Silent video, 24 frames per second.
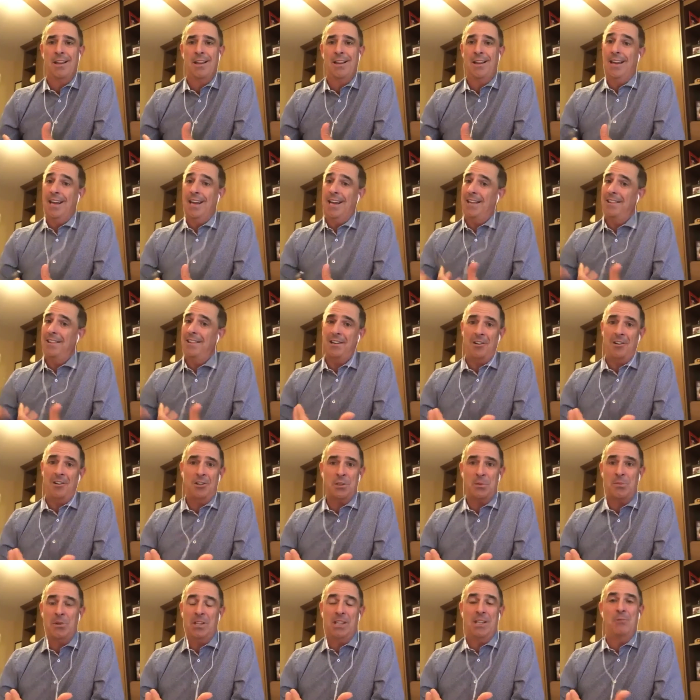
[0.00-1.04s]
And then
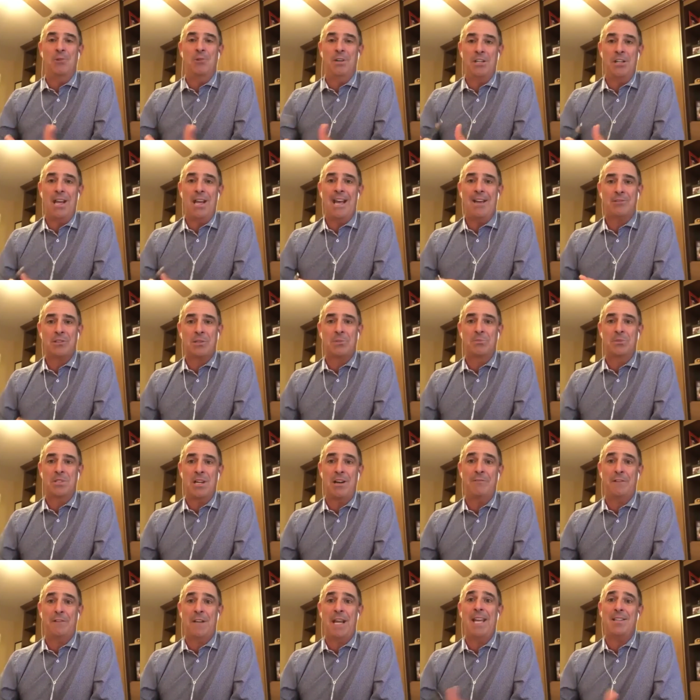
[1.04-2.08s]
ultimately, when you have some
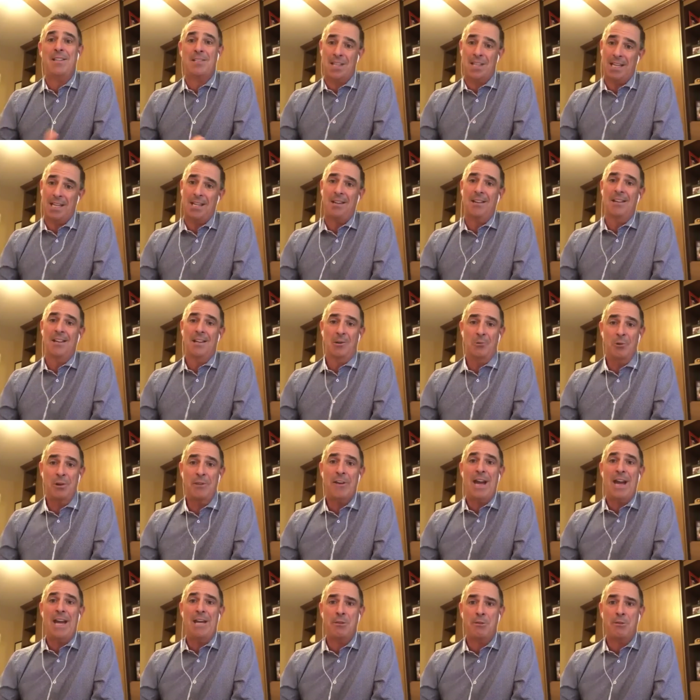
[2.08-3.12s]
tough days like we've
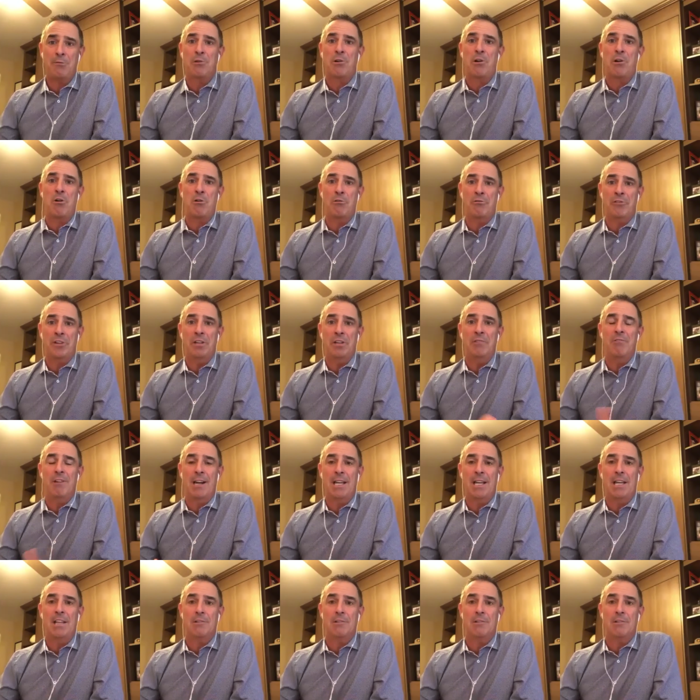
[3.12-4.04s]
had through COVID, right?